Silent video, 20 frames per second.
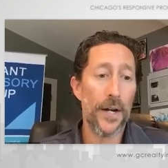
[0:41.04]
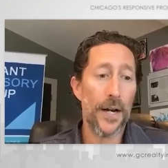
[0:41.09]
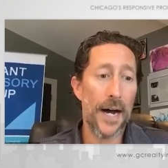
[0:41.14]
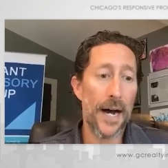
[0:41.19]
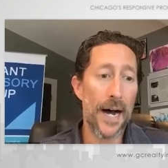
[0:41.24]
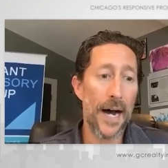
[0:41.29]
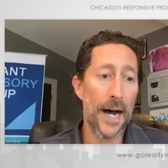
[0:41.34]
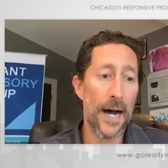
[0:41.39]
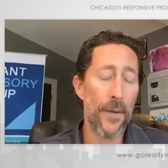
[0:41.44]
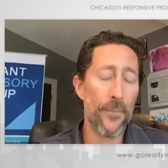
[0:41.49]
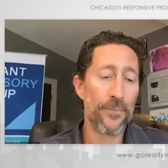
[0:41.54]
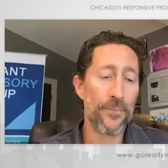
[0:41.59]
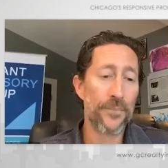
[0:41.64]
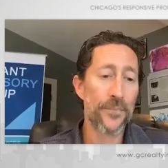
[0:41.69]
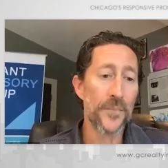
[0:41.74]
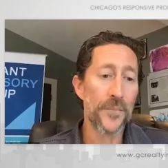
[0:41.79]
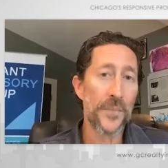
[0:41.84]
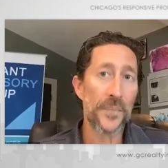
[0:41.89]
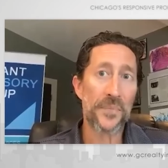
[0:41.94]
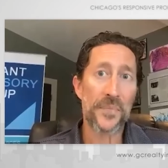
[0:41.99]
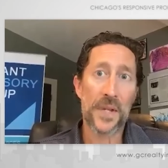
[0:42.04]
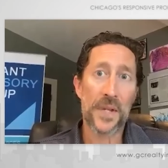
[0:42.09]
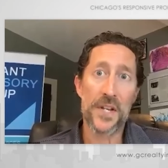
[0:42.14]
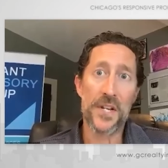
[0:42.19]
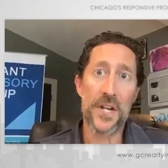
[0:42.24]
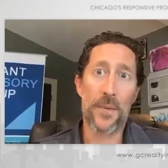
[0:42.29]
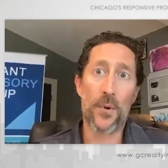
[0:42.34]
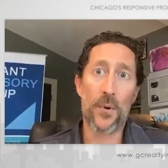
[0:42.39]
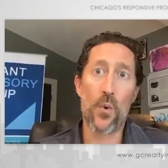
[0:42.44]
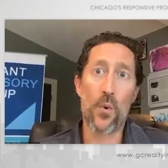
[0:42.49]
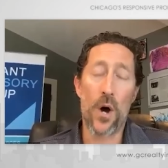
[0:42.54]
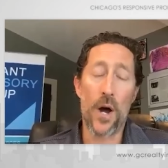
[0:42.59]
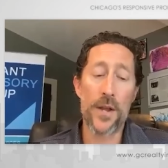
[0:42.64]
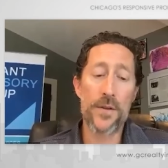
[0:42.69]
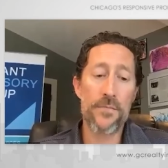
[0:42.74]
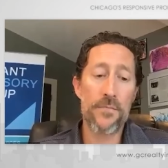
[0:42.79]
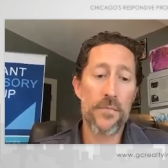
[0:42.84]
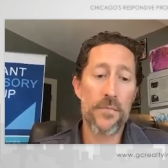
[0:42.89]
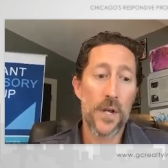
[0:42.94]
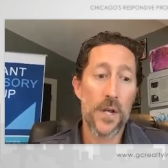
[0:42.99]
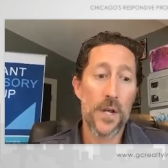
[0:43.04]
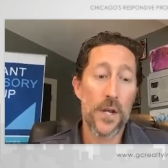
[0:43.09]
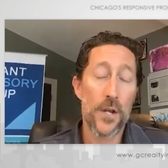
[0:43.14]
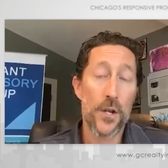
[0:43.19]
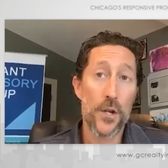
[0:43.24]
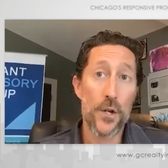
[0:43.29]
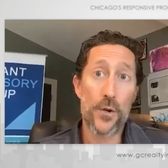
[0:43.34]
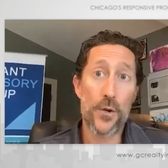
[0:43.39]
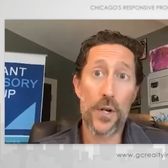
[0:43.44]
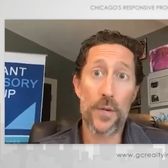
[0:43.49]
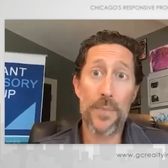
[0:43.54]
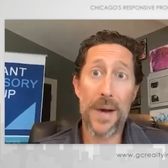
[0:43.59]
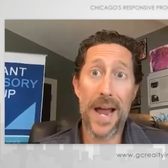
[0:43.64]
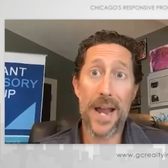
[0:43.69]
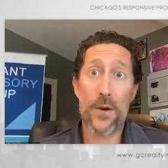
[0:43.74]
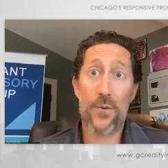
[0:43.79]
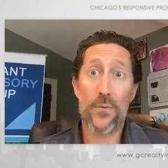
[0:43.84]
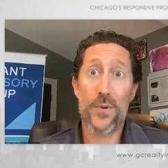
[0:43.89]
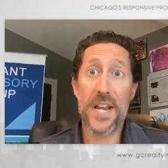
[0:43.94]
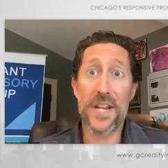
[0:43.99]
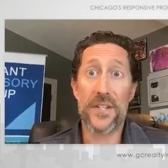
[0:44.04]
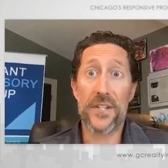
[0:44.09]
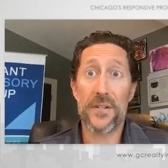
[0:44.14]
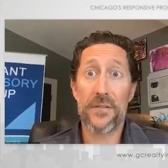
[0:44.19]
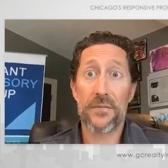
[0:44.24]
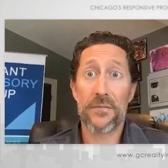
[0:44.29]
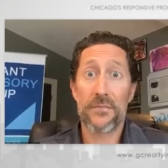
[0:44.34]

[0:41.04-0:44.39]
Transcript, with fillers: Number one, you could buy a REIT.